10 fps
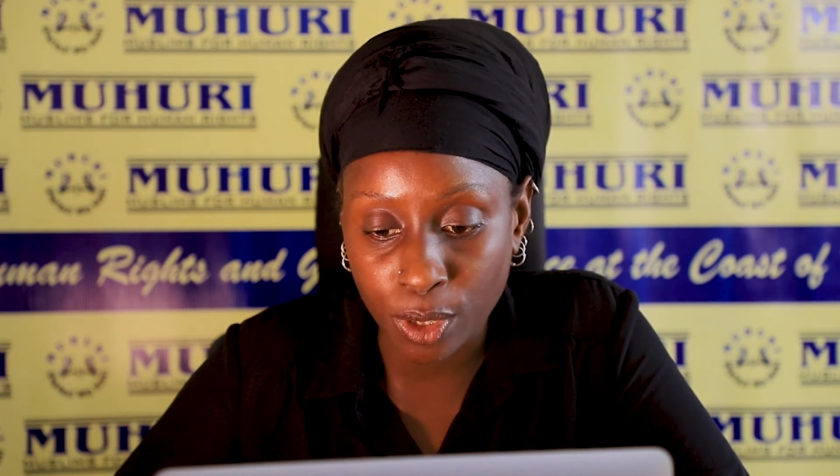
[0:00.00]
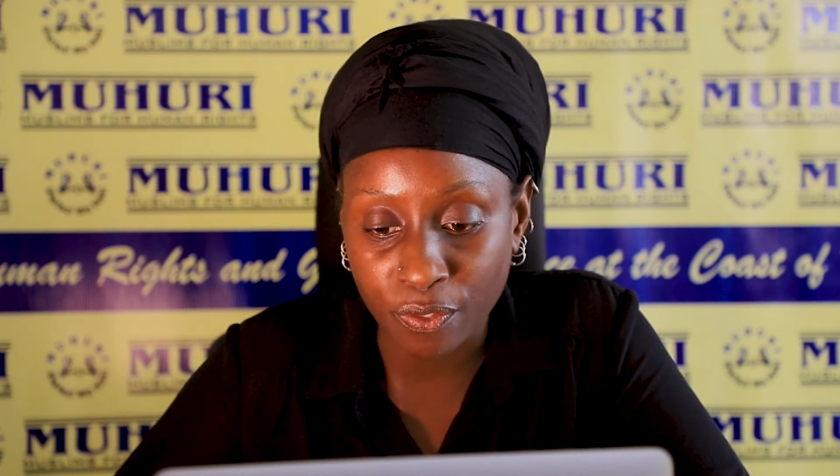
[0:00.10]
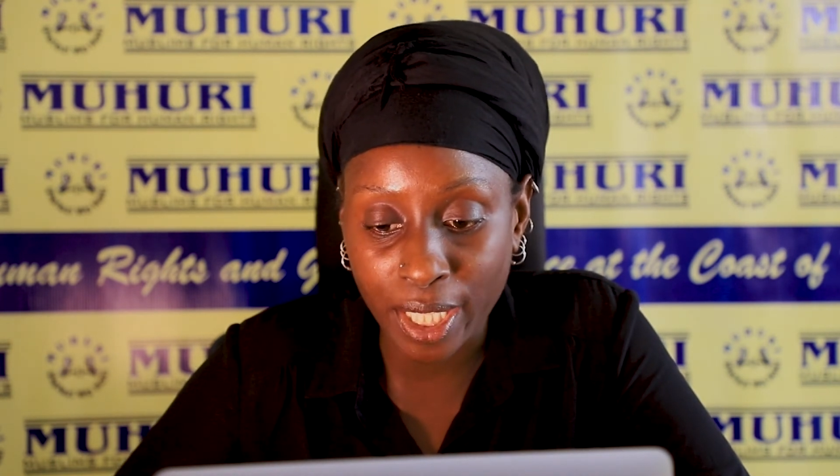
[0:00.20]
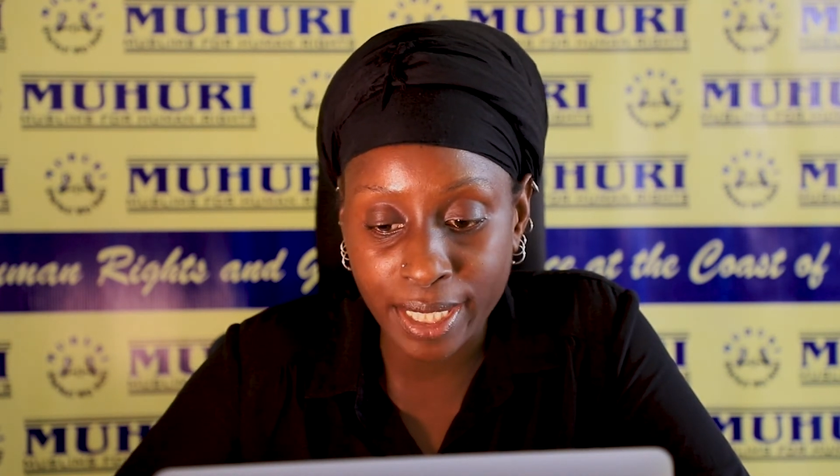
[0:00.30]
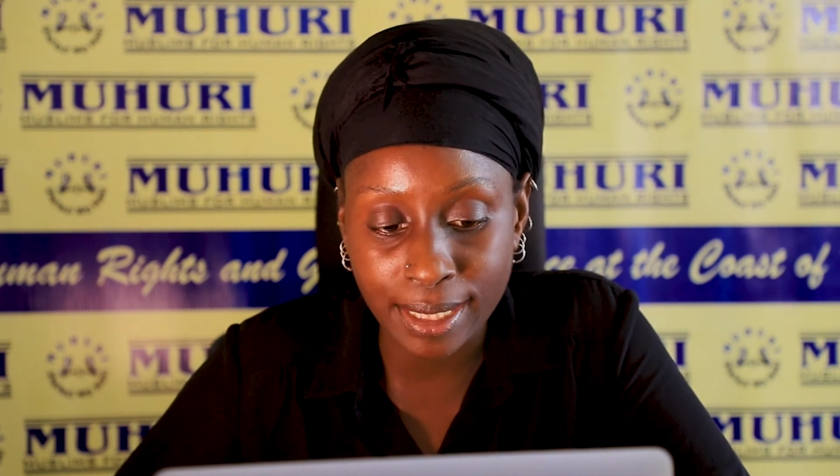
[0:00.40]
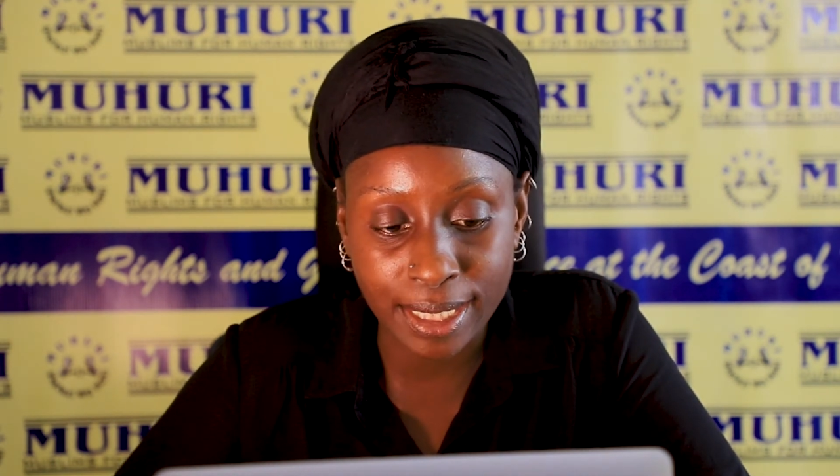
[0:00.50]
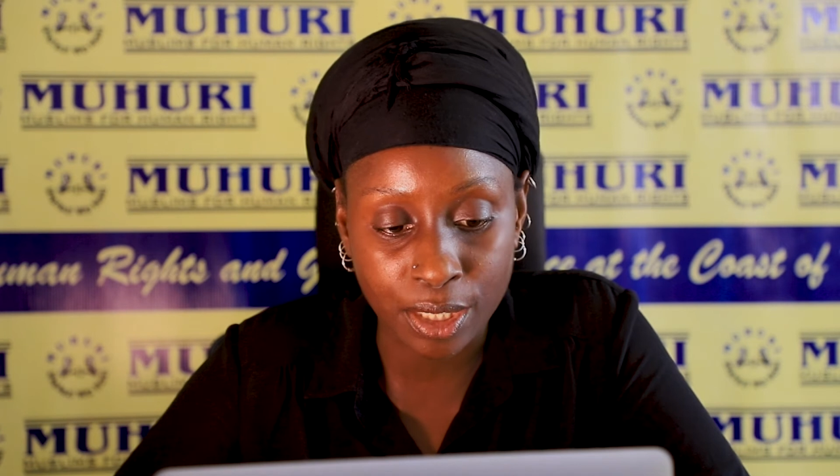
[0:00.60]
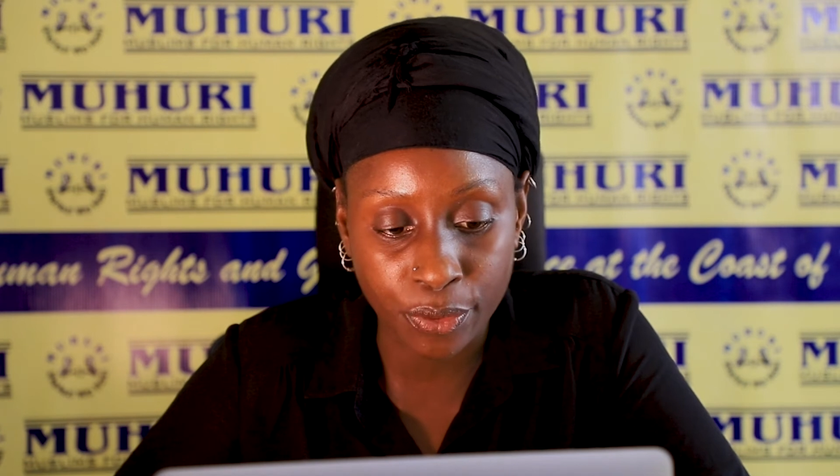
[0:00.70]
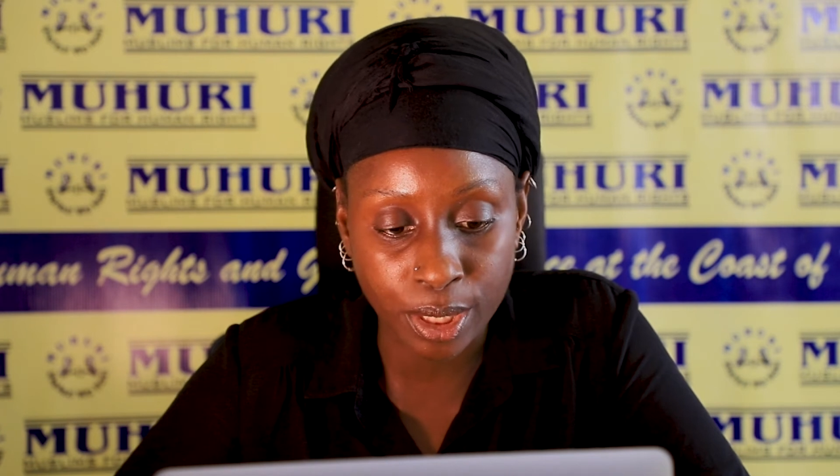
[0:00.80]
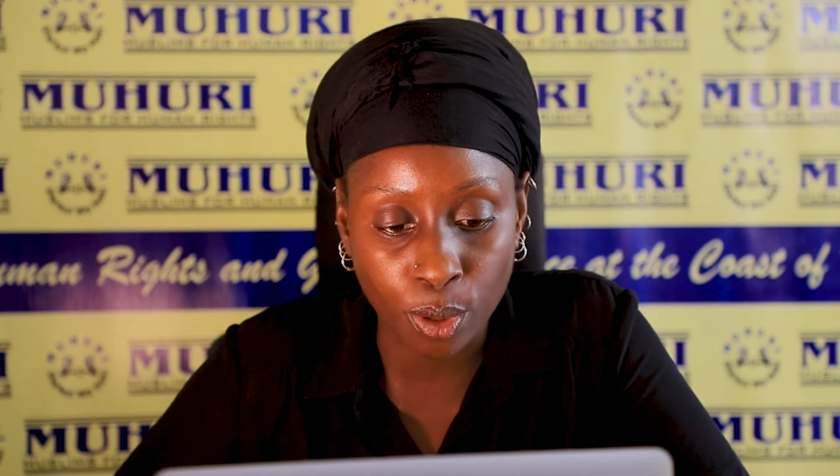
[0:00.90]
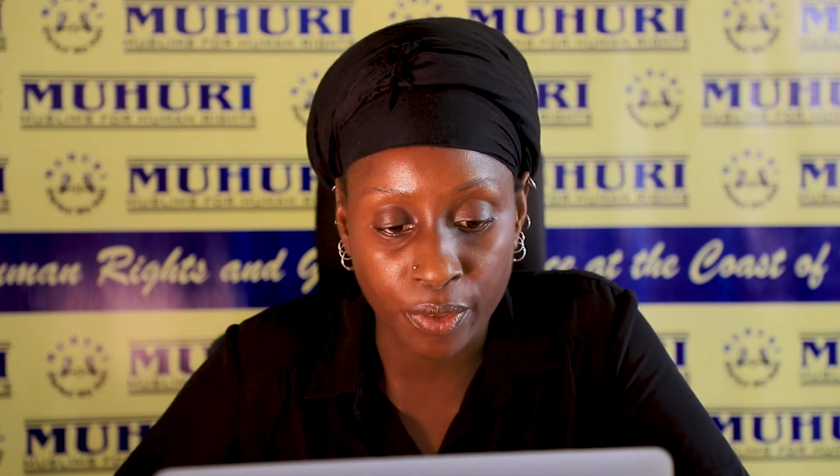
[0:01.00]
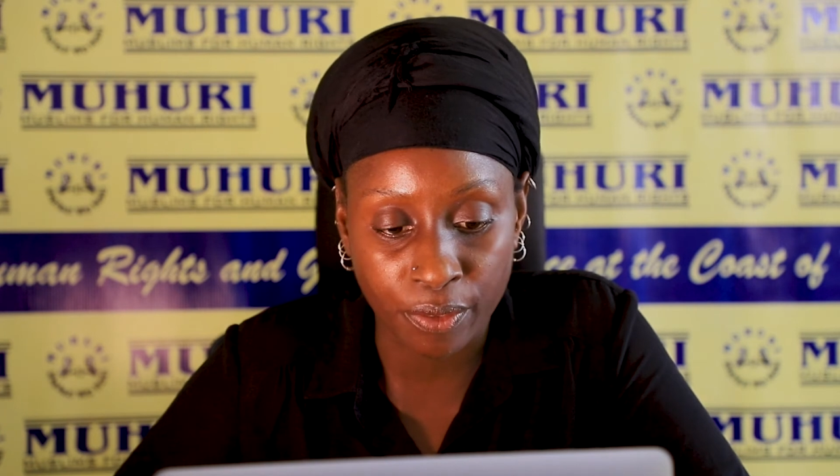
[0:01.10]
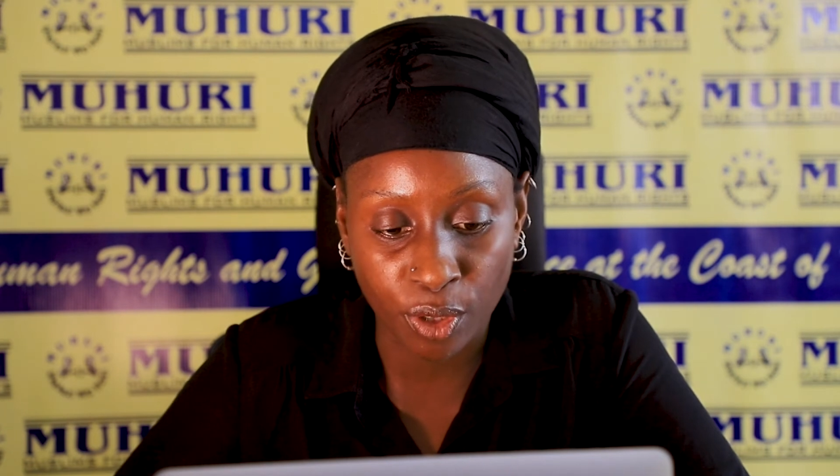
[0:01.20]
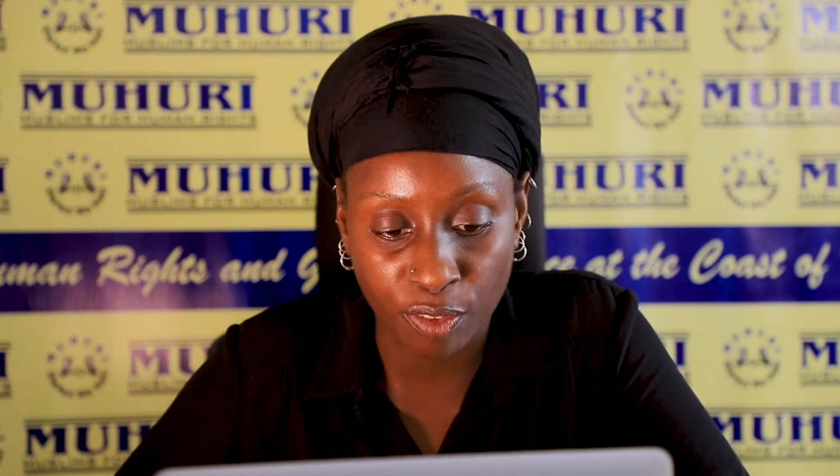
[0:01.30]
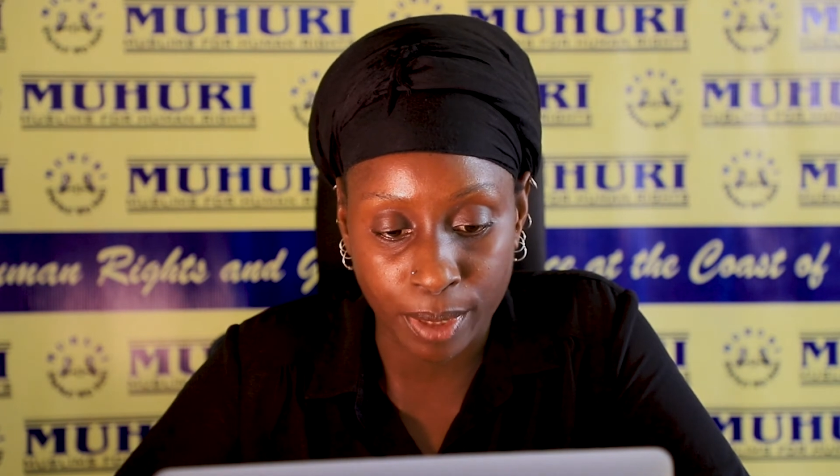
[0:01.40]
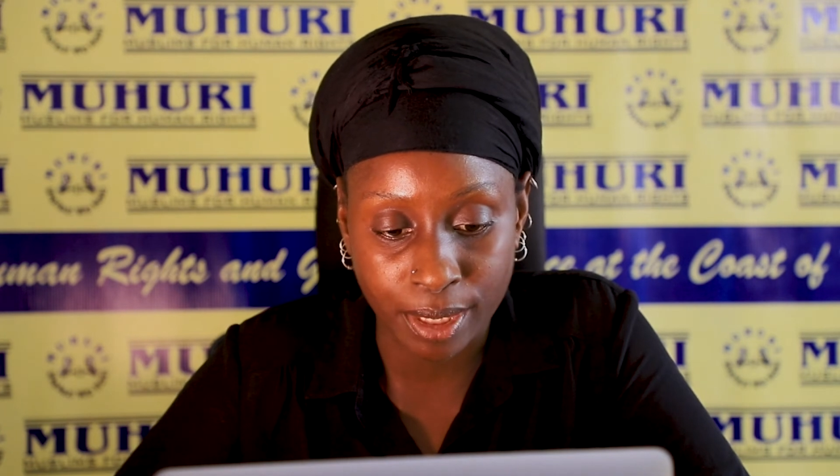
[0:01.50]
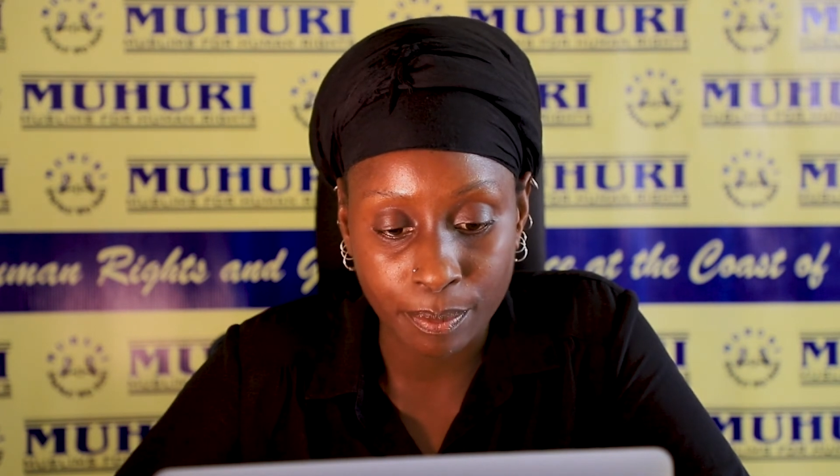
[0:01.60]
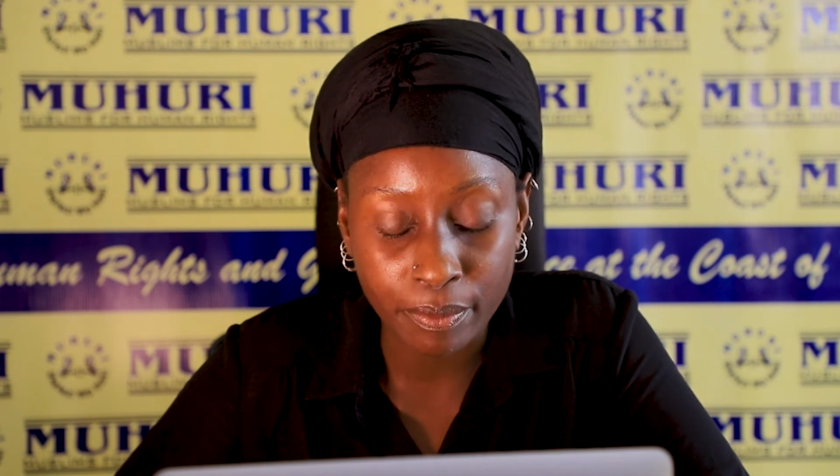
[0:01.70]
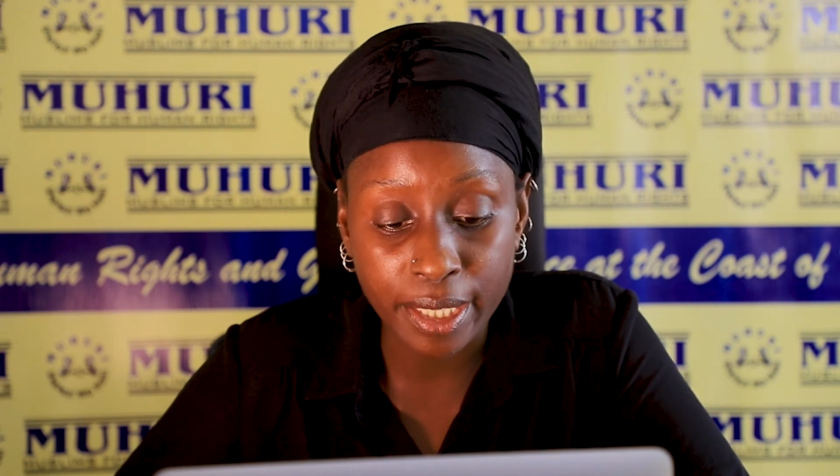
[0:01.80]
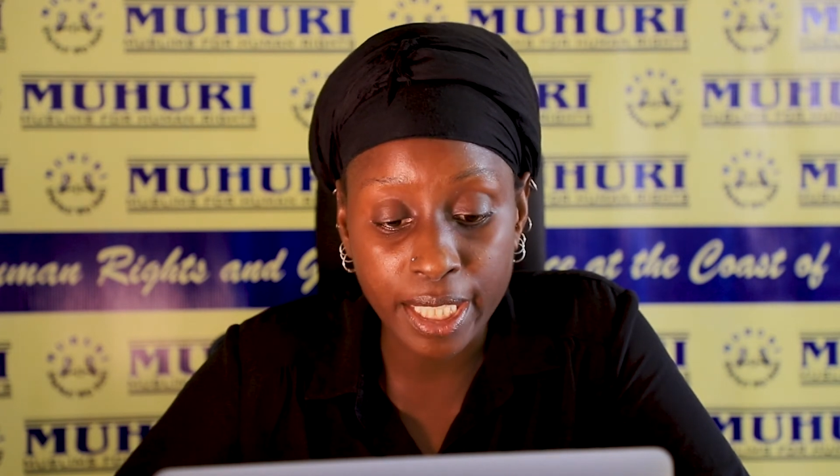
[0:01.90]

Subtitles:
with varying degrees of involvement,